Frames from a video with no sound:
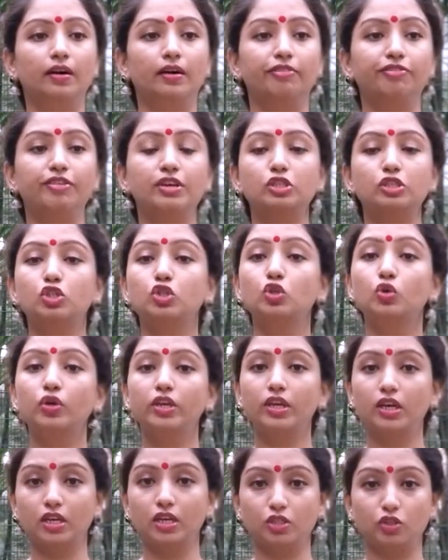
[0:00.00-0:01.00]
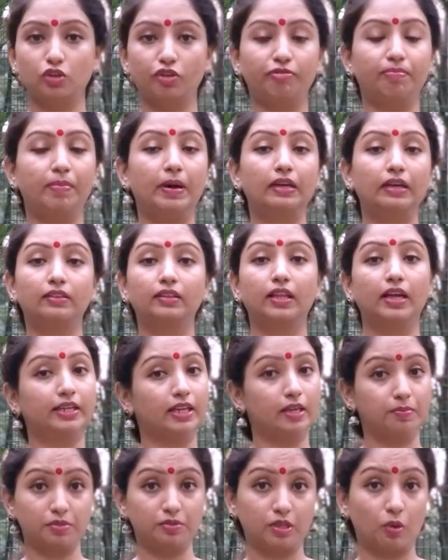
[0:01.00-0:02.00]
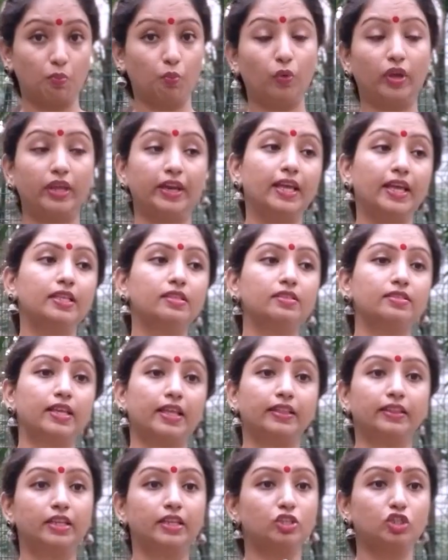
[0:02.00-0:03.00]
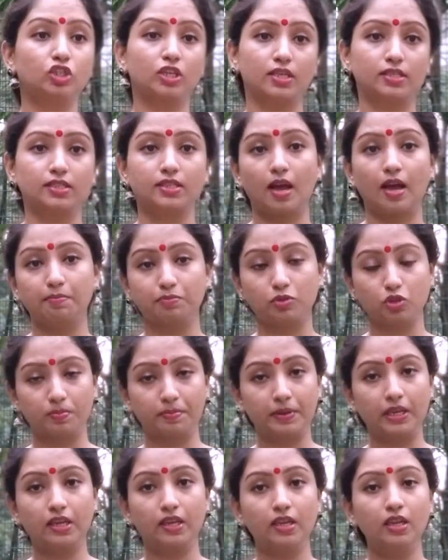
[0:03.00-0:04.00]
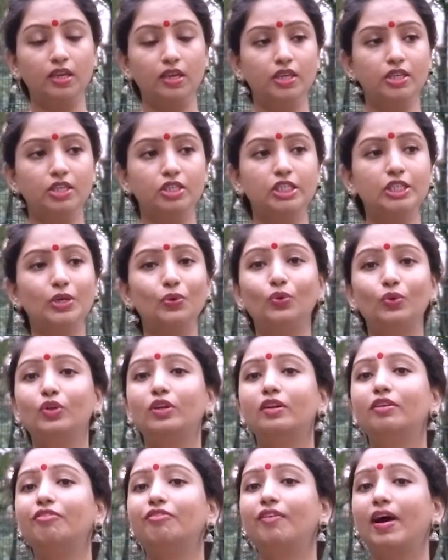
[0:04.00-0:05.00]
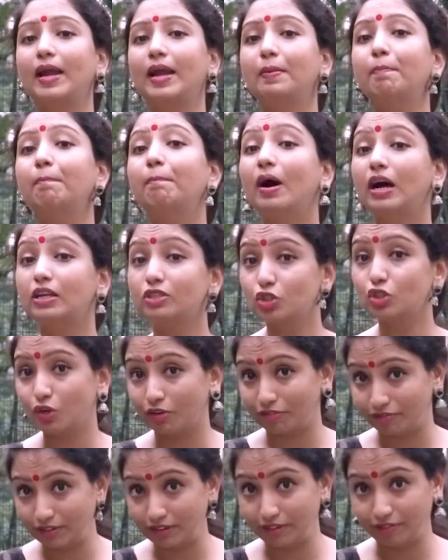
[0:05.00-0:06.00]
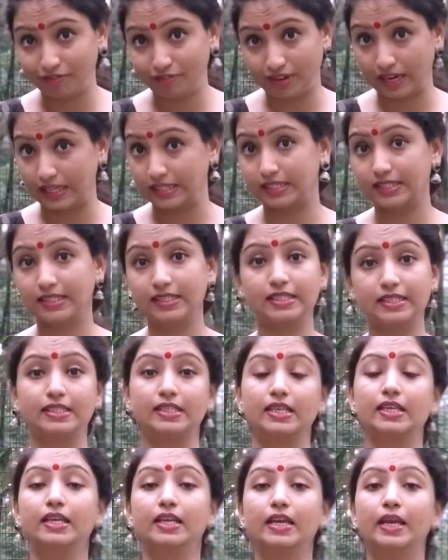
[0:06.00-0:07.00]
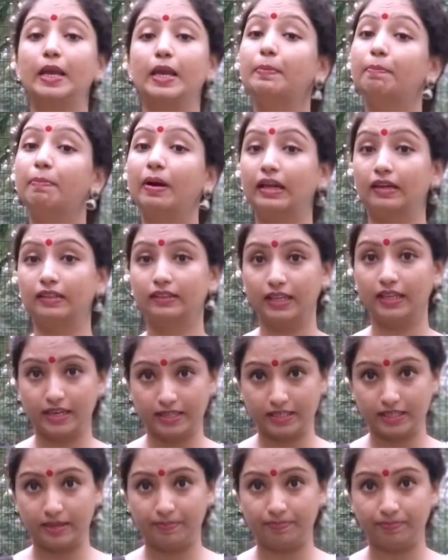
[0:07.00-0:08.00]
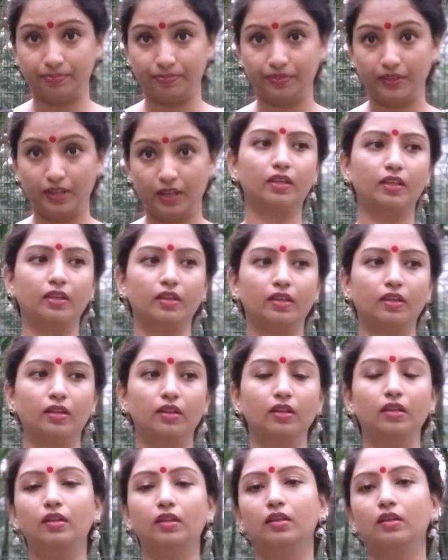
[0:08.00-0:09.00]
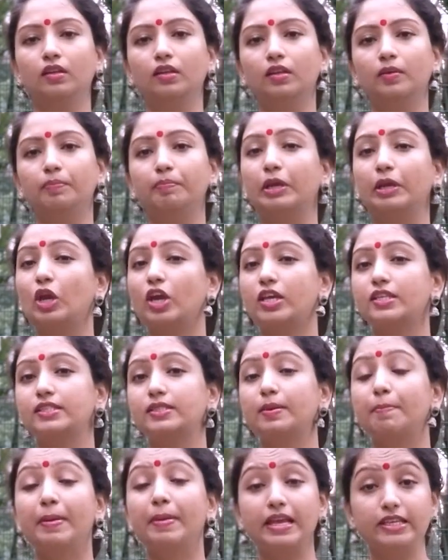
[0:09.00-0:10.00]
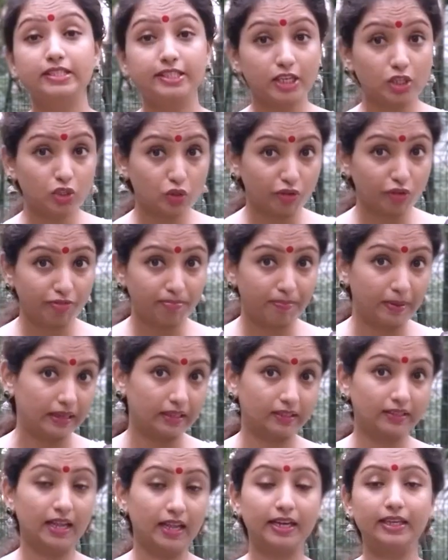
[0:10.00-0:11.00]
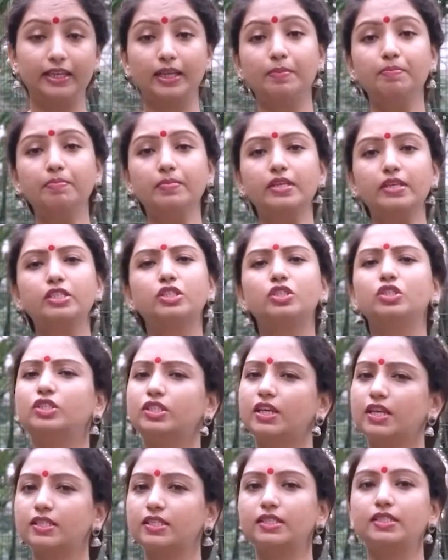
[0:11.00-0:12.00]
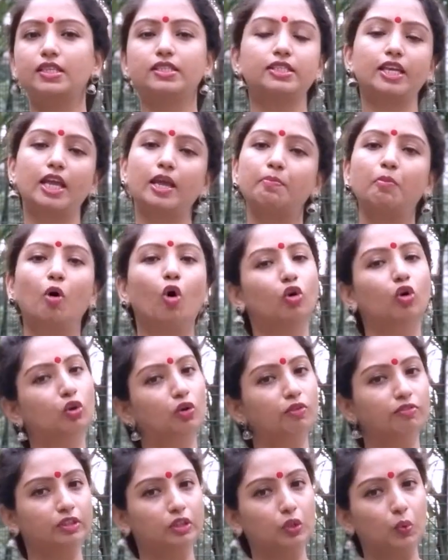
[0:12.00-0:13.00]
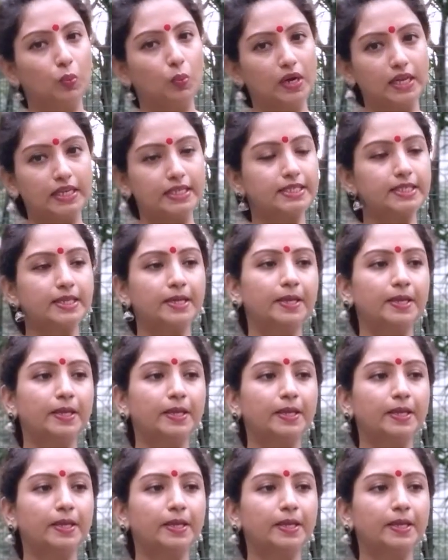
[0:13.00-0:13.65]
first 2 years of Bharatanatyam somewhere else and then she has come to me, she wouldn't find much of difference in Bharatanatyam, because the basics of Bharatanatyam is just the same all over the world.